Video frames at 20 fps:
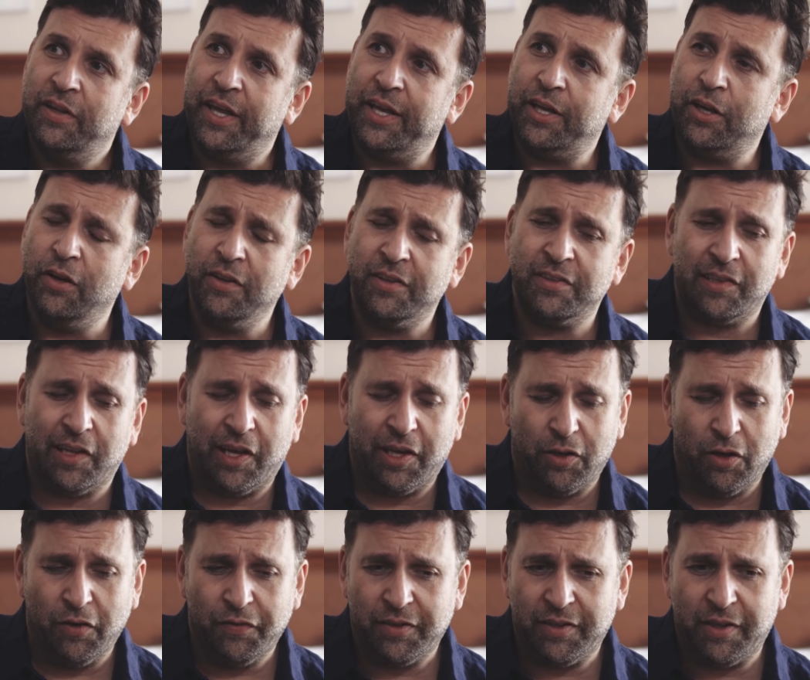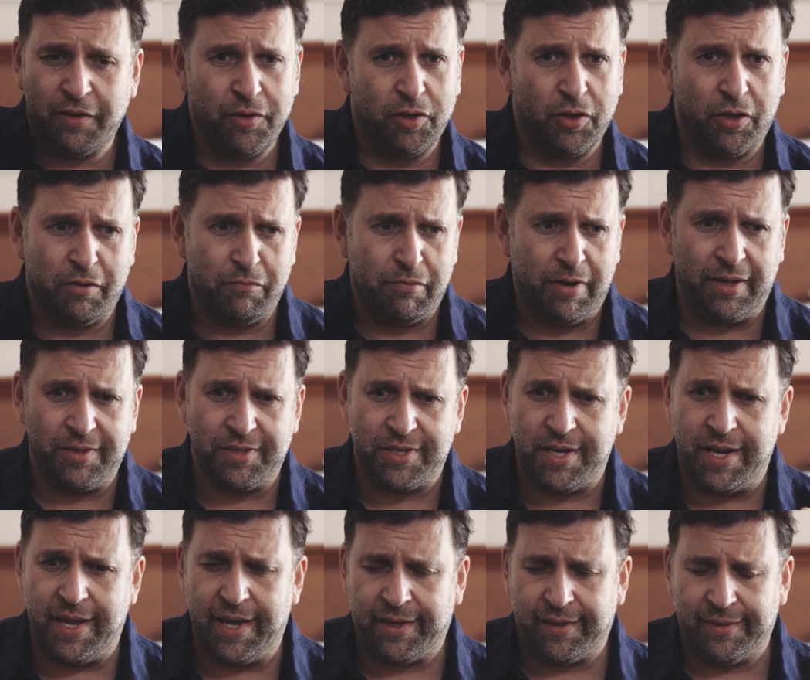it could slide off. If you've got it around
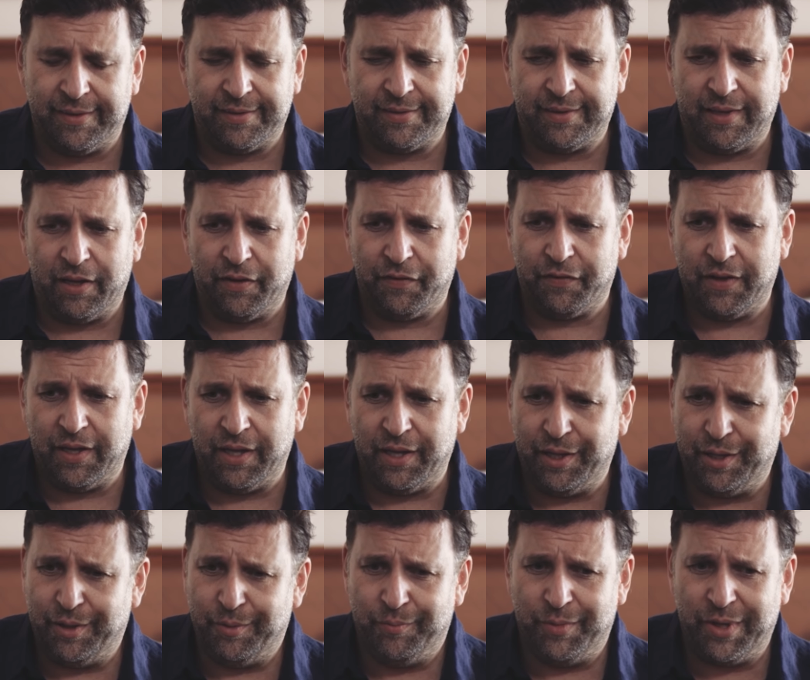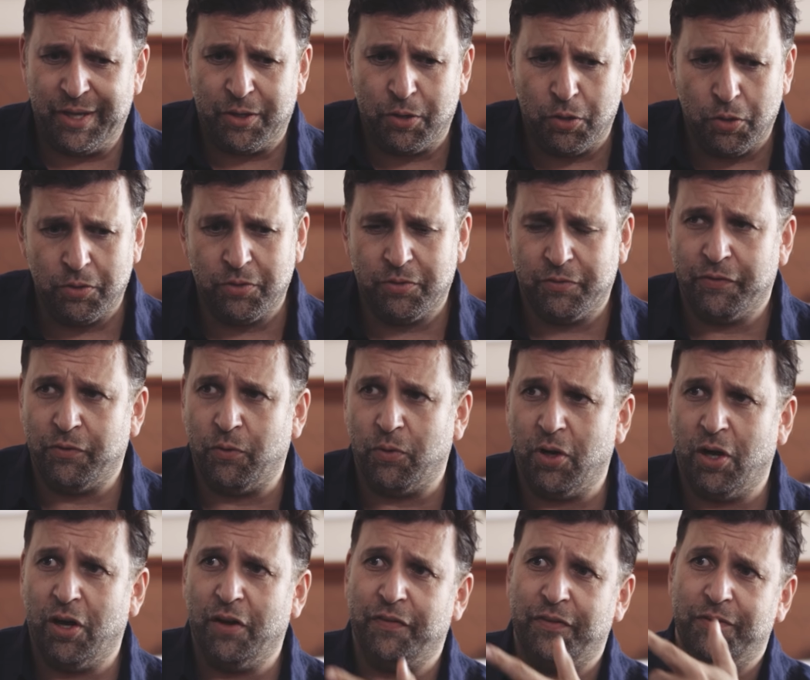your neck and stuff. Um, it could
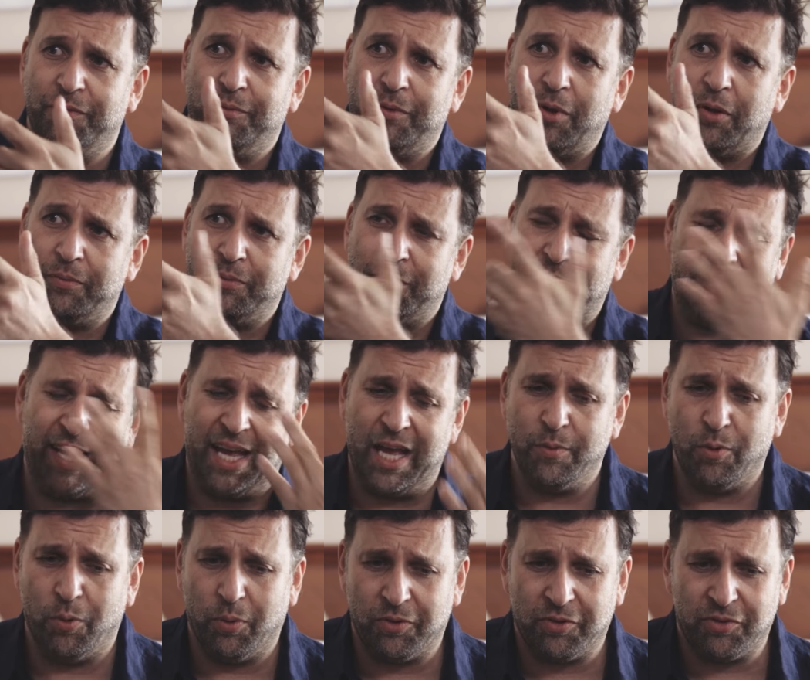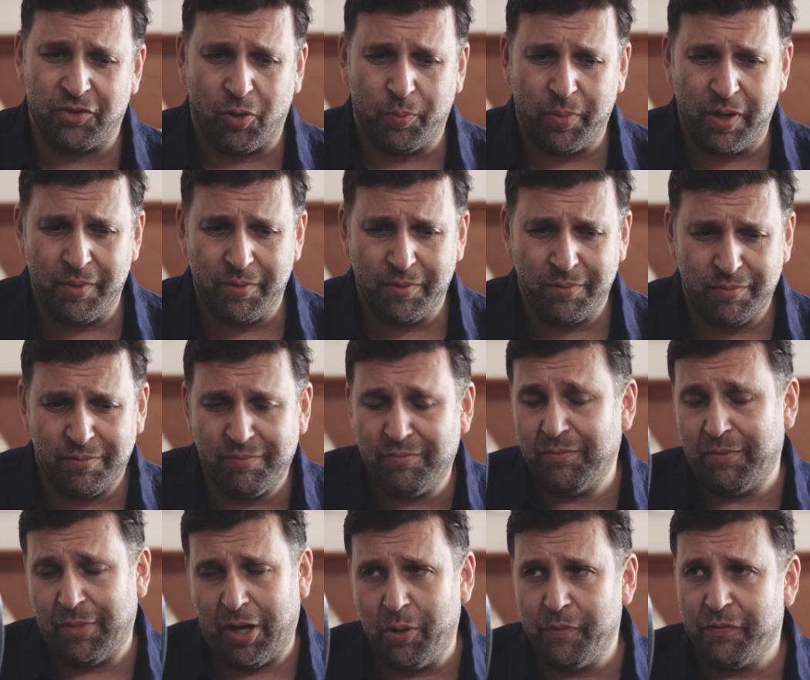fall off and the cable would stop it,
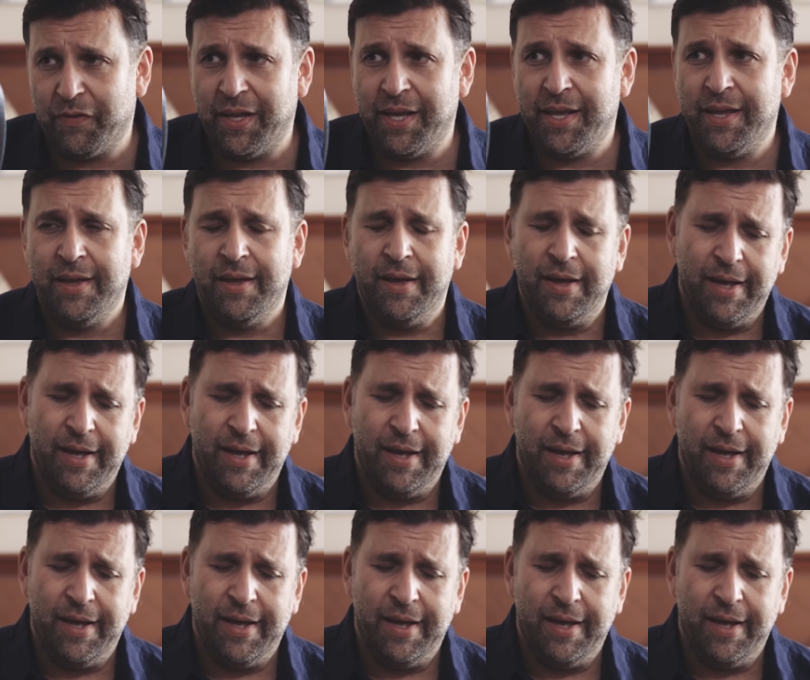hopefully.